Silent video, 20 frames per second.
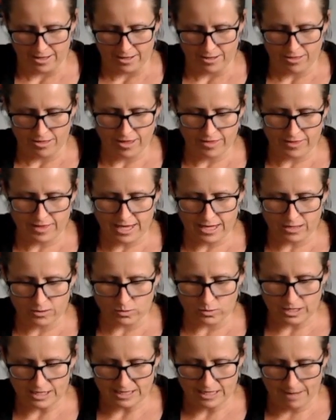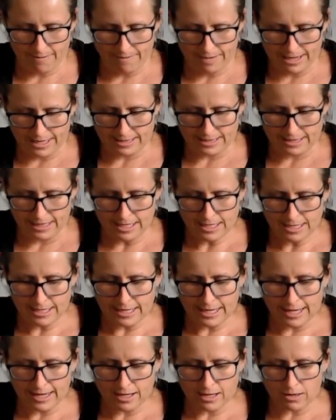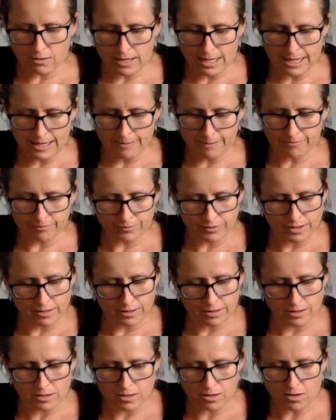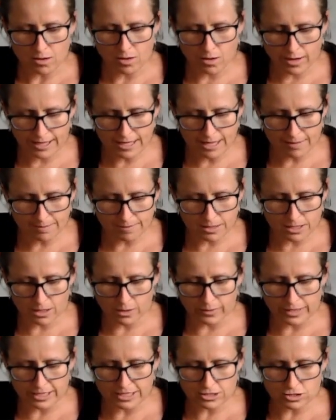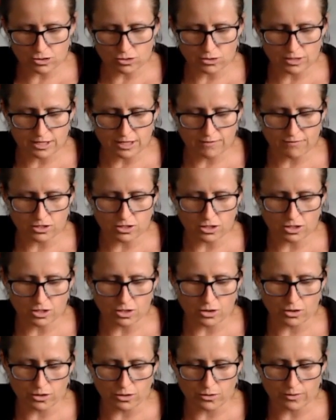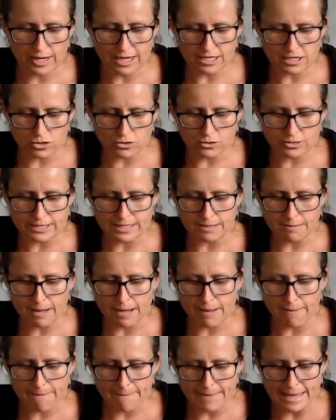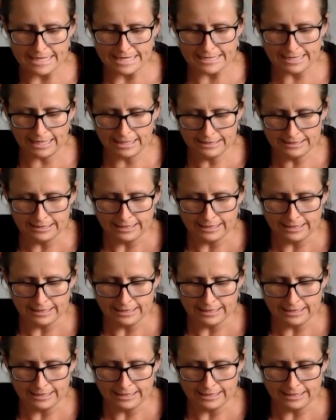then that is amazing. Now, I am going to give a go at using my meter.